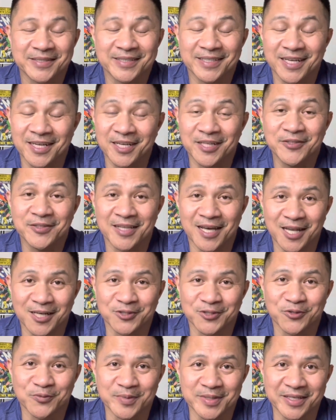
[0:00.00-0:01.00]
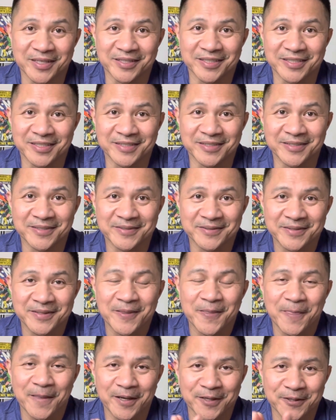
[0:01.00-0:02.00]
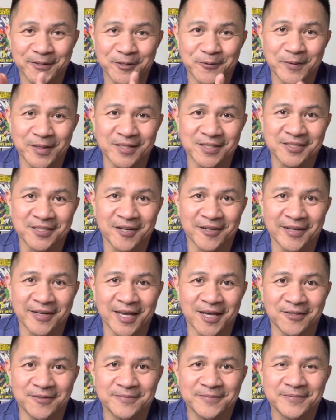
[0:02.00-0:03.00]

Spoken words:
$100 would be a good way to start out.